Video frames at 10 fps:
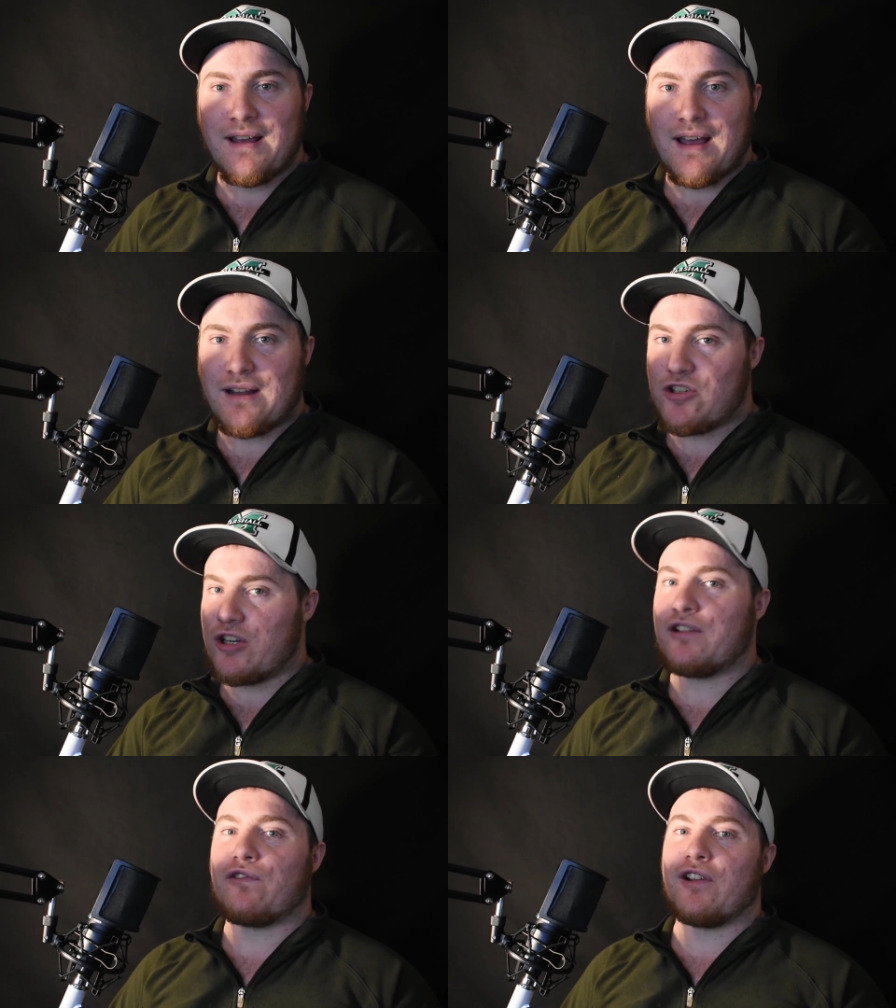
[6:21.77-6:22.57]
and
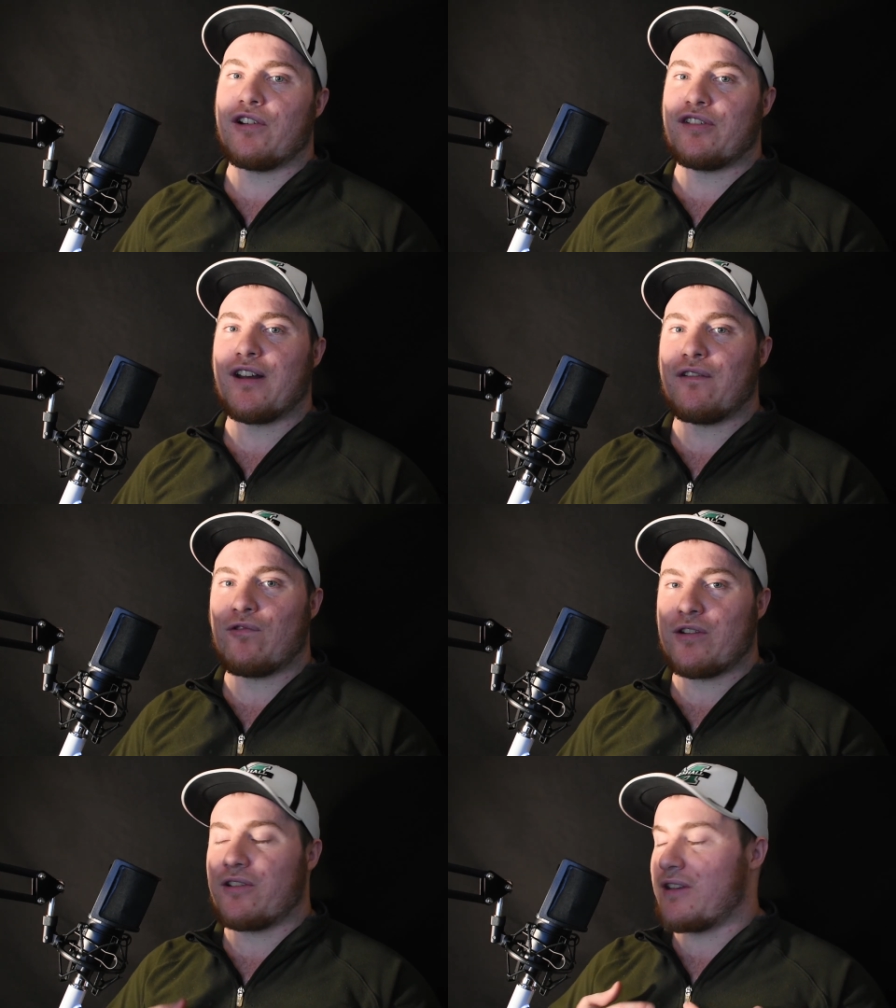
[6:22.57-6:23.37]
judge for yourself
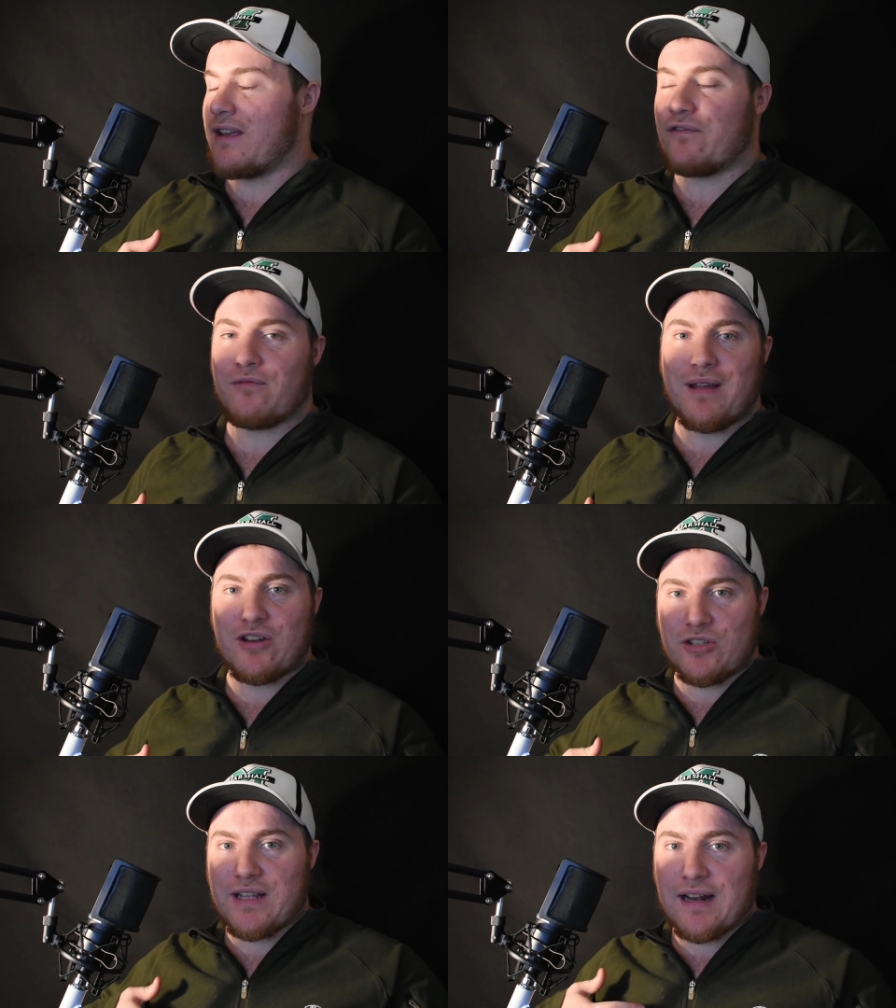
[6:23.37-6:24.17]
whether the
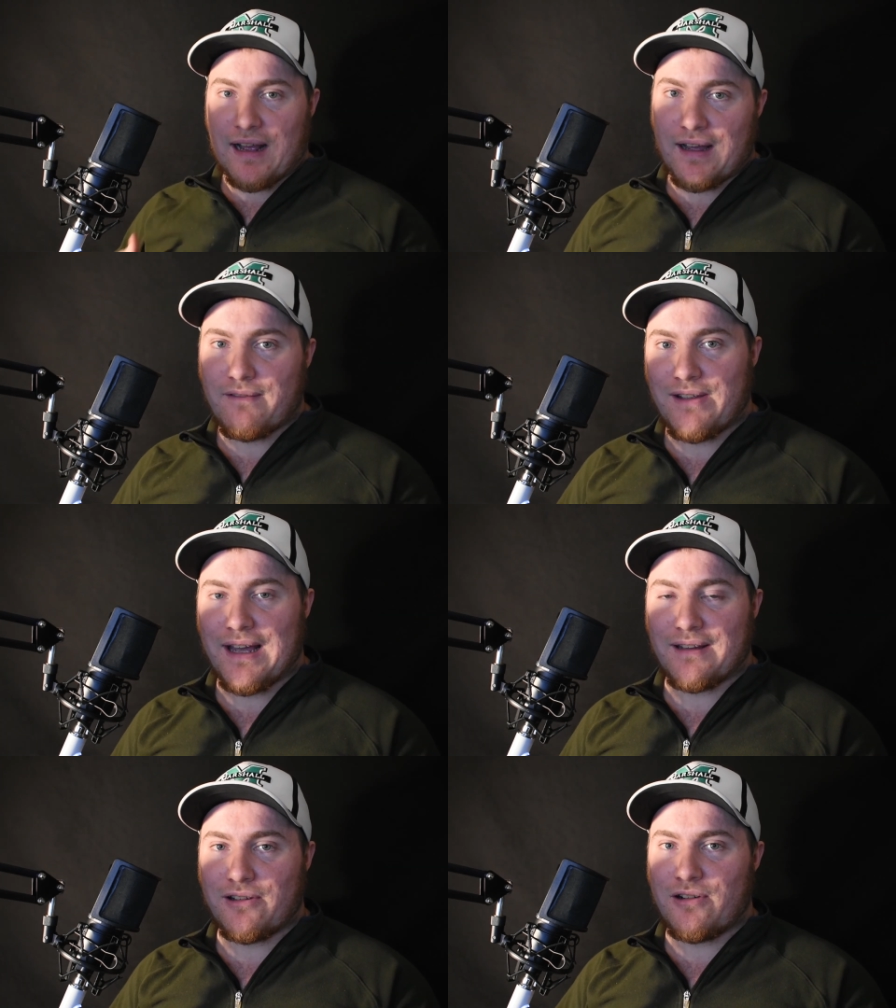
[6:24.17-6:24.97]
information that I've
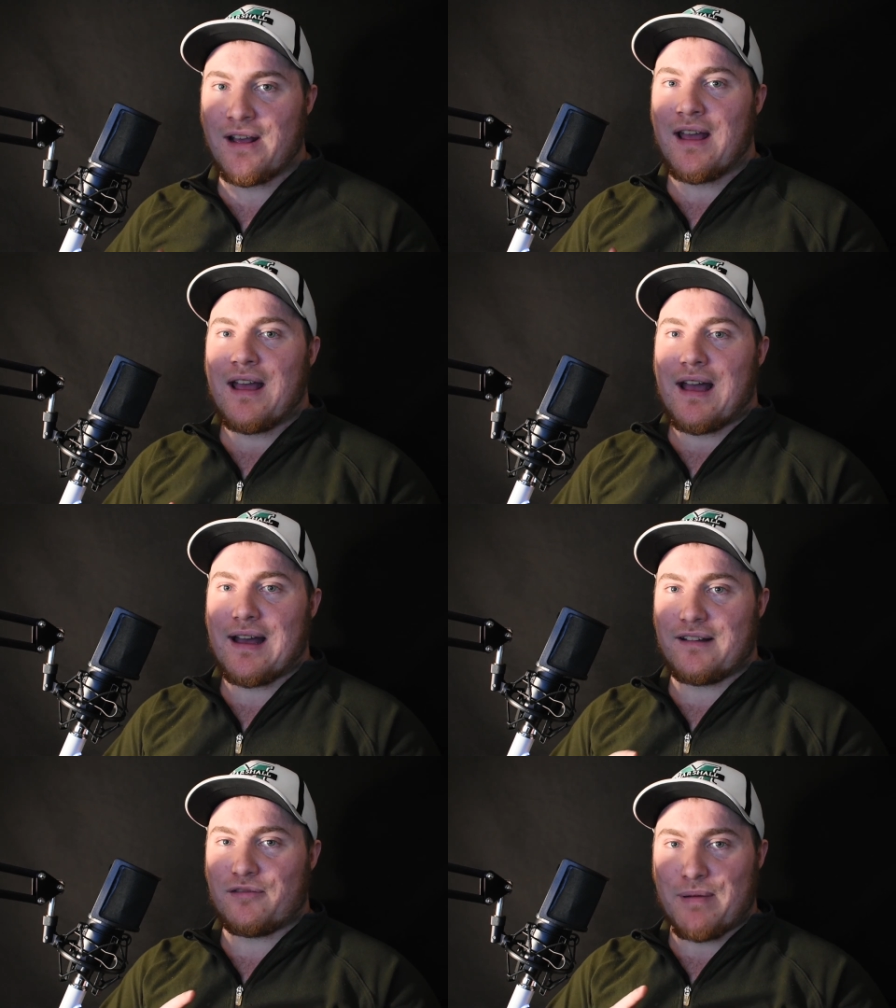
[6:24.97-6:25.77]
gathered
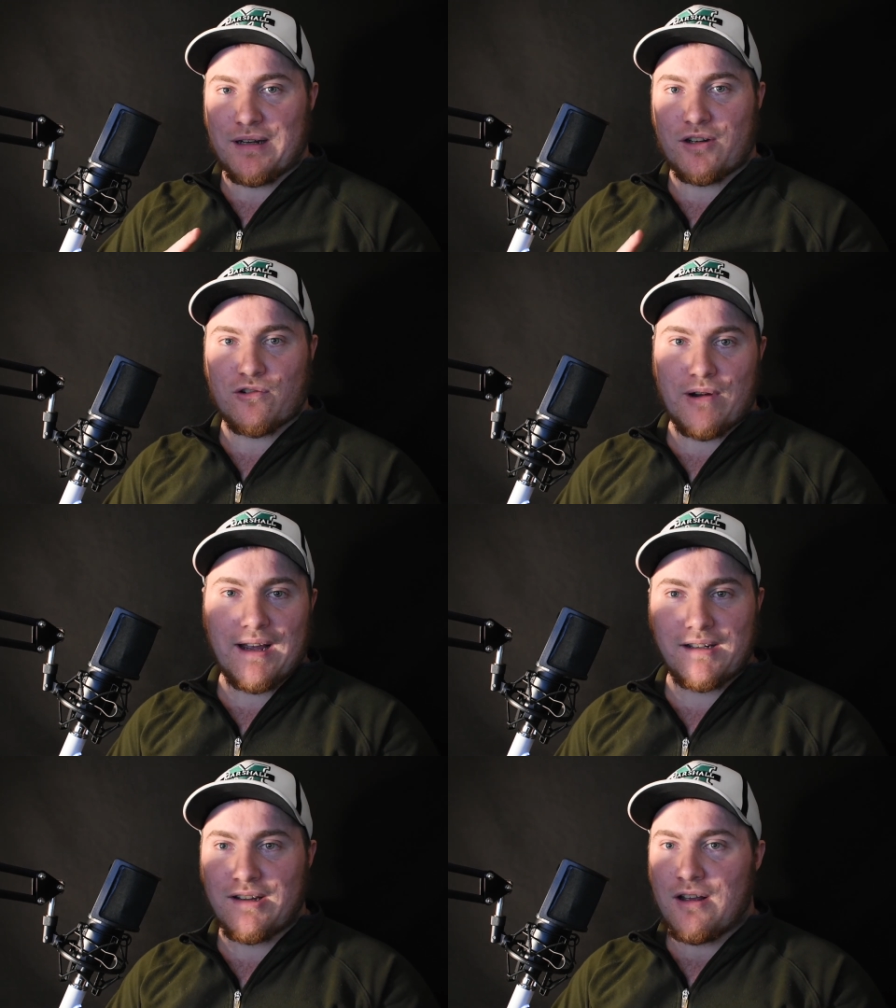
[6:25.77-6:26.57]
has been
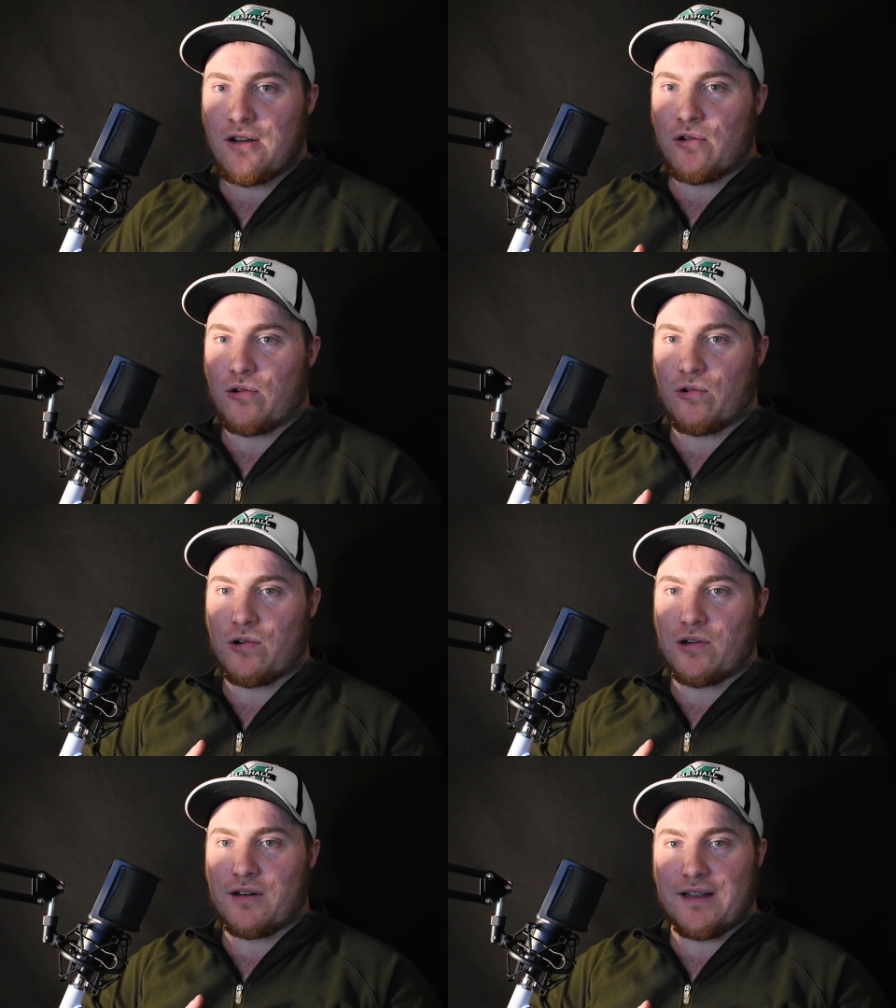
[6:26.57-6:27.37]
correct
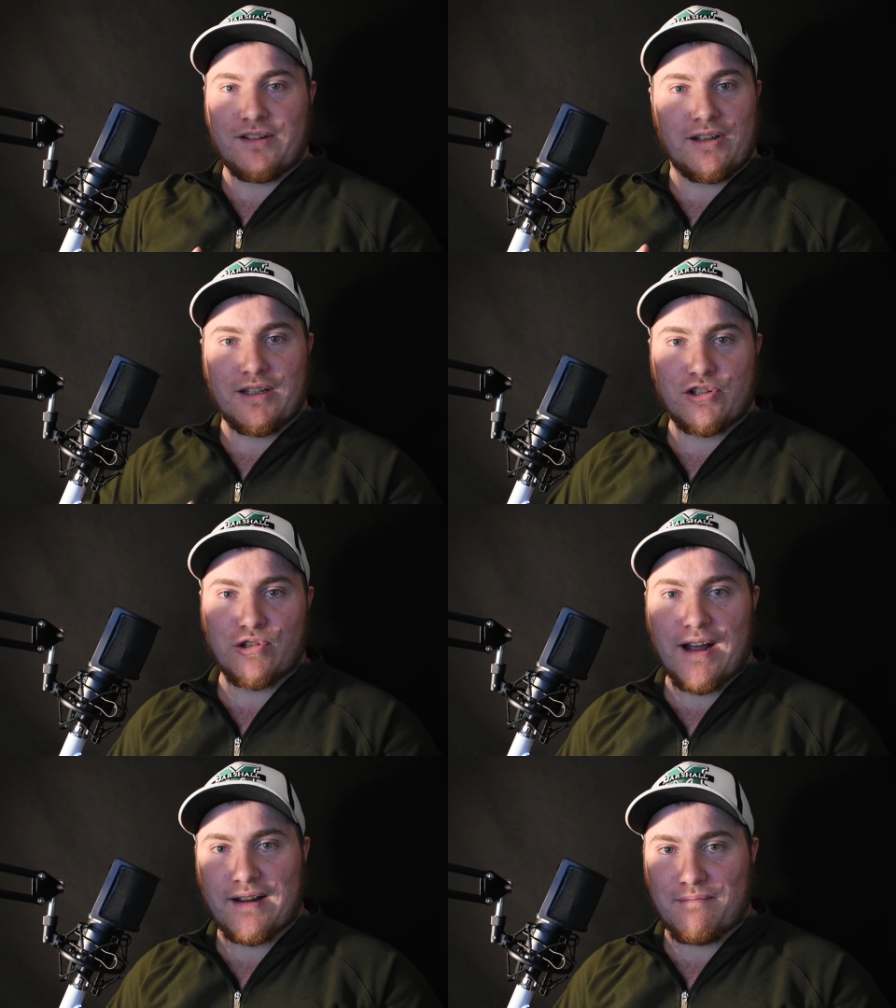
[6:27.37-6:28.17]
or is on the
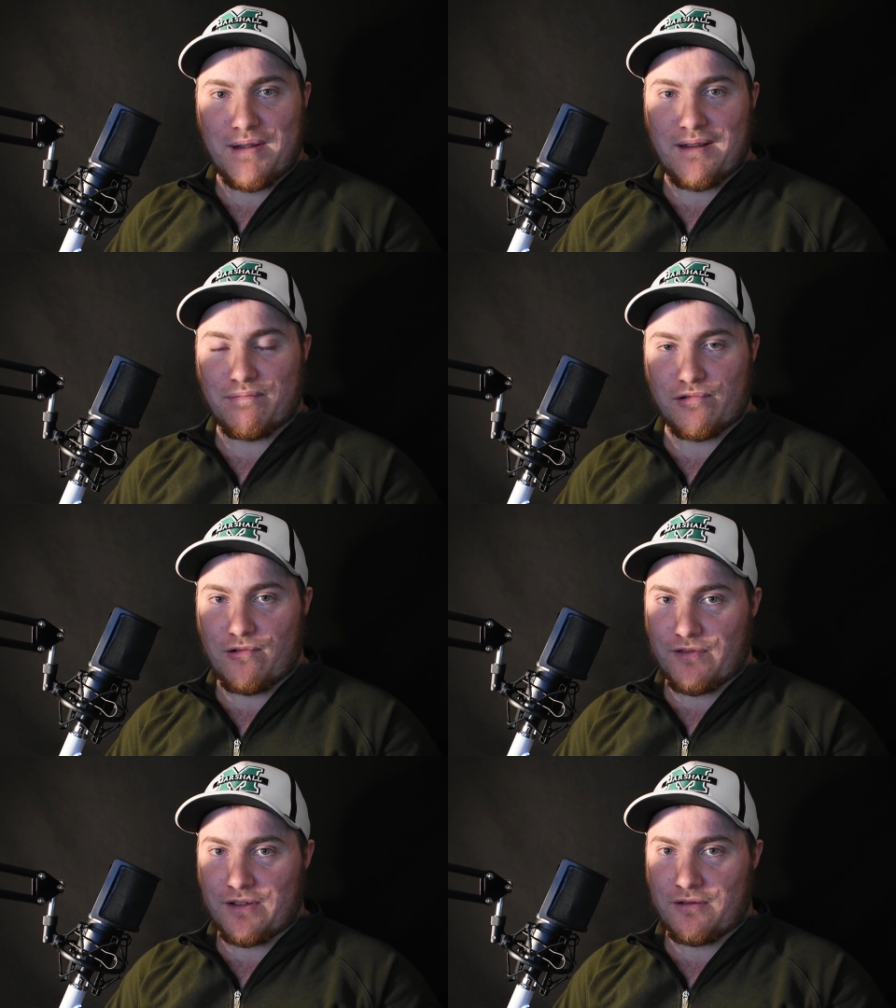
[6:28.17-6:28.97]
track of being
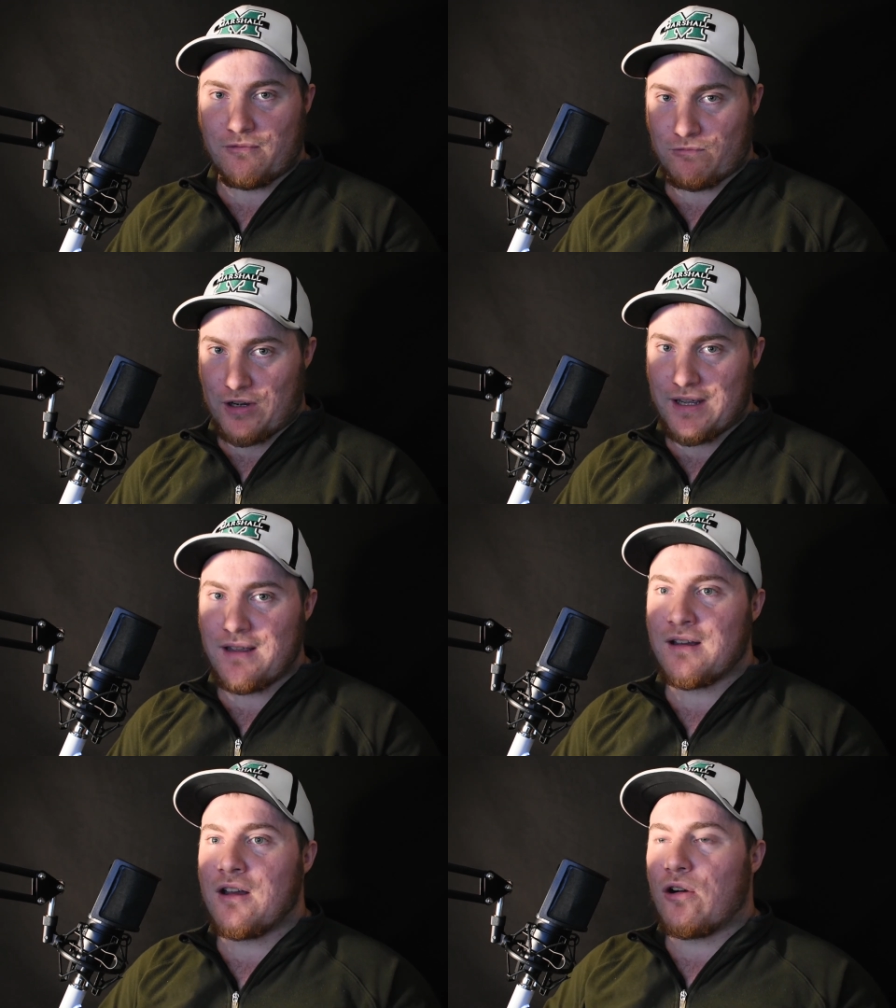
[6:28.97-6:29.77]
proven right,